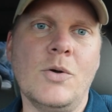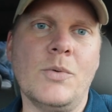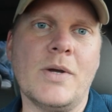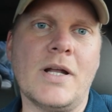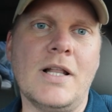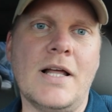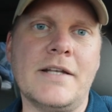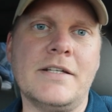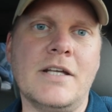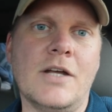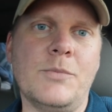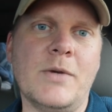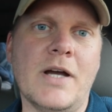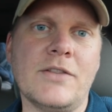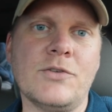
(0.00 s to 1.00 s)
we got a lot
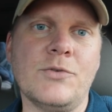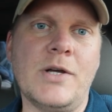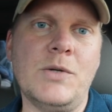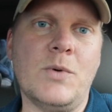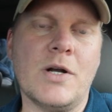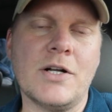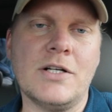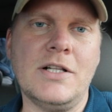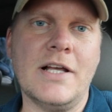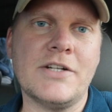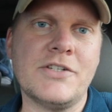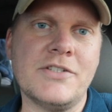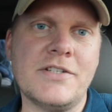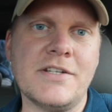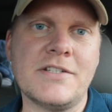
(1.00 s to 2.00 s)
done. We got the rainwater
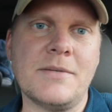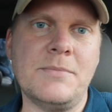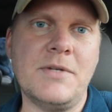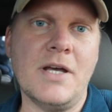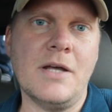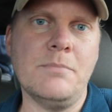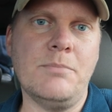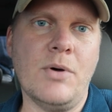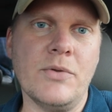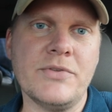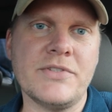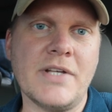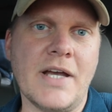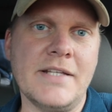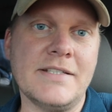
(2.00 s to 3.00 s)
collection system done, both
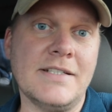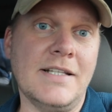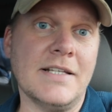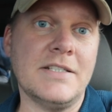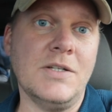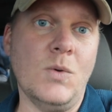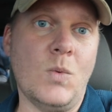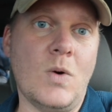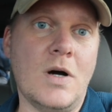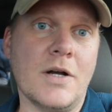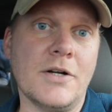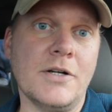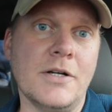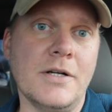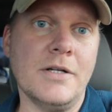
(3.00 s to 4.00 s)
sides collecting
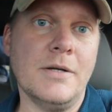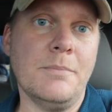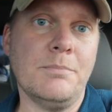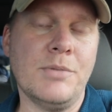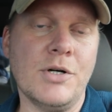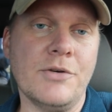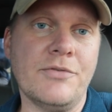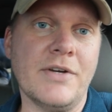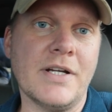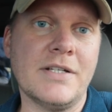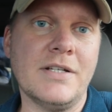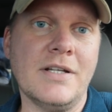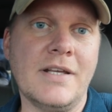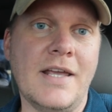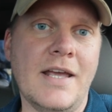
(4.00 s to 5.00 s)
water
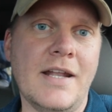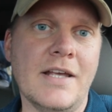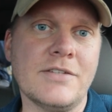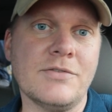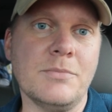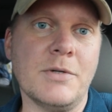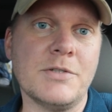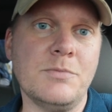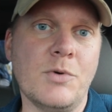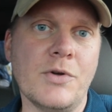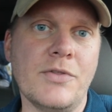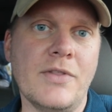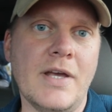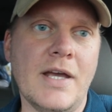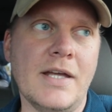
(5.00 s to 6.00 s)
perfect. Can't ask for much
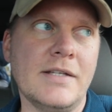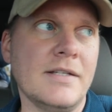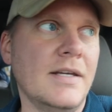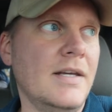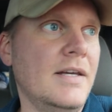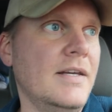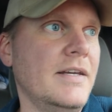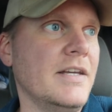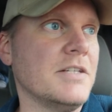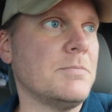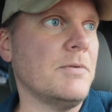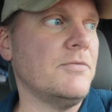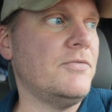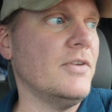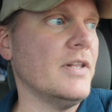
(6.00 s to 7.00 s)
more than that. It's
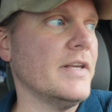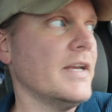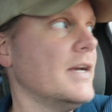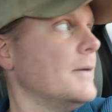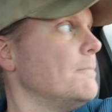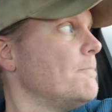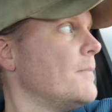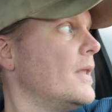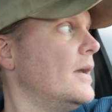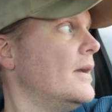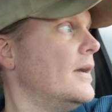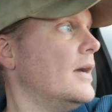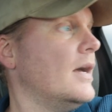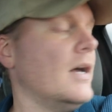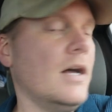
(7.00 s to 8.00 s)
been filling up.
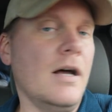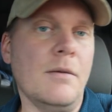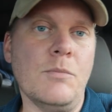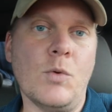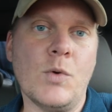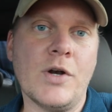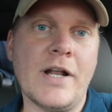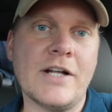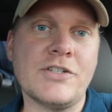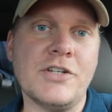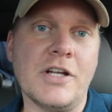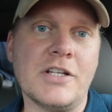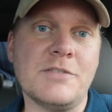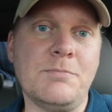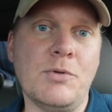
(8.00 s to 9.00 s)
Um, we're gonna
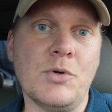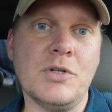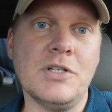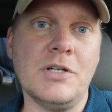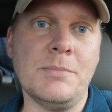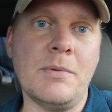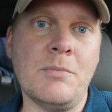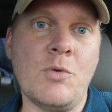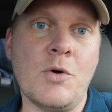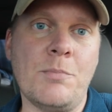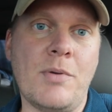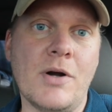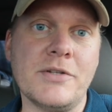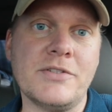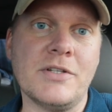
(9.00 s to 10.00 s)
actually explore a little bit more
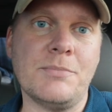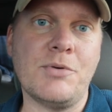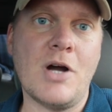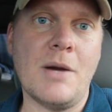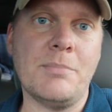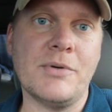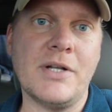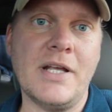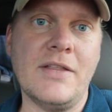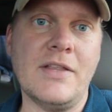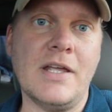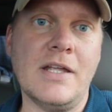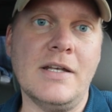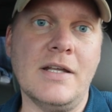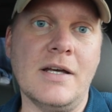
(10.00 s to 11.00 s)
parts of the property and
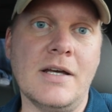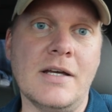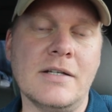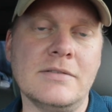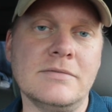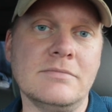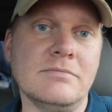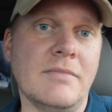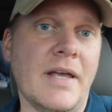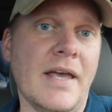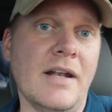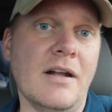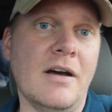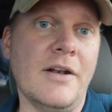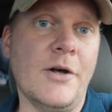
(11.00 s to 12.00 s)
then uh,
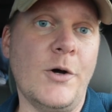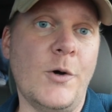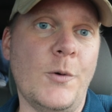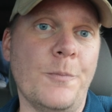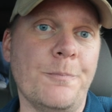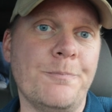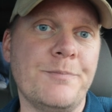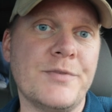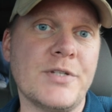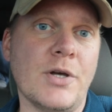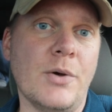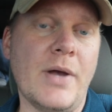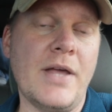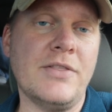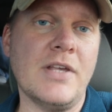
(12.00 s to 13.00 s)
head on home.
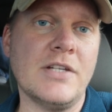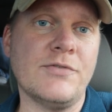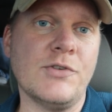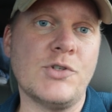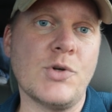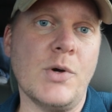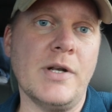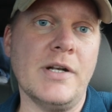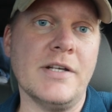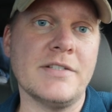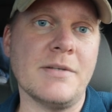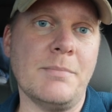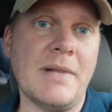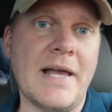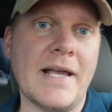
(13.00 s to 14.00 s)
So hey, thanks for joining
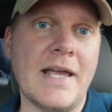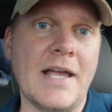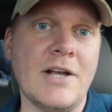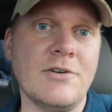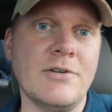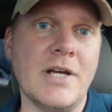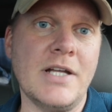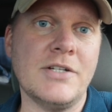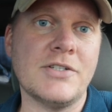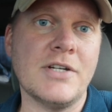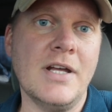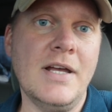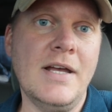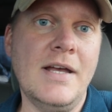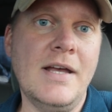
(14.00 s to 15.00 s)
us on Blackacre Ranch.
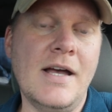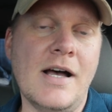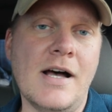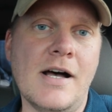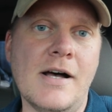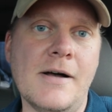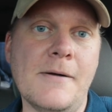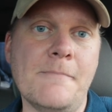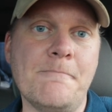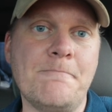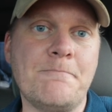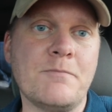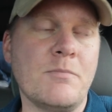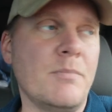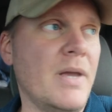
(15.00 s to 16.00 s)

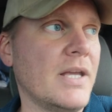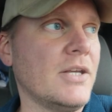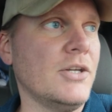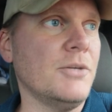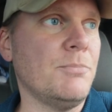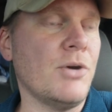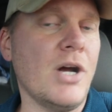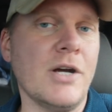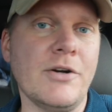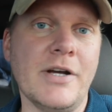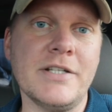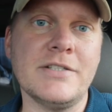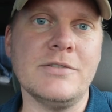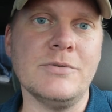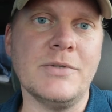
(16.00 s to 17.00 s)
Um, making good
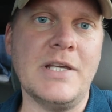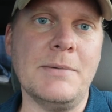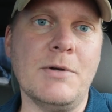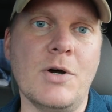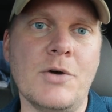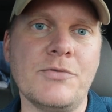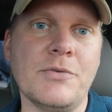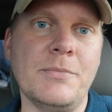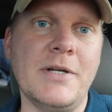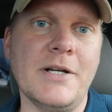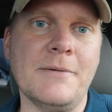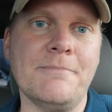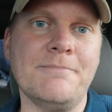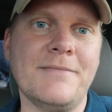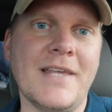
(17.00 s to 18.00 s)
progress. We'll keep going from
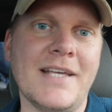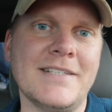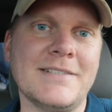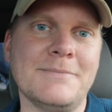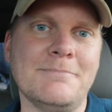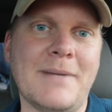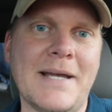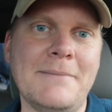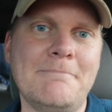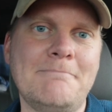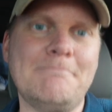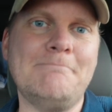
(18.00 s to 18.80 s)
here. Thanks, bye.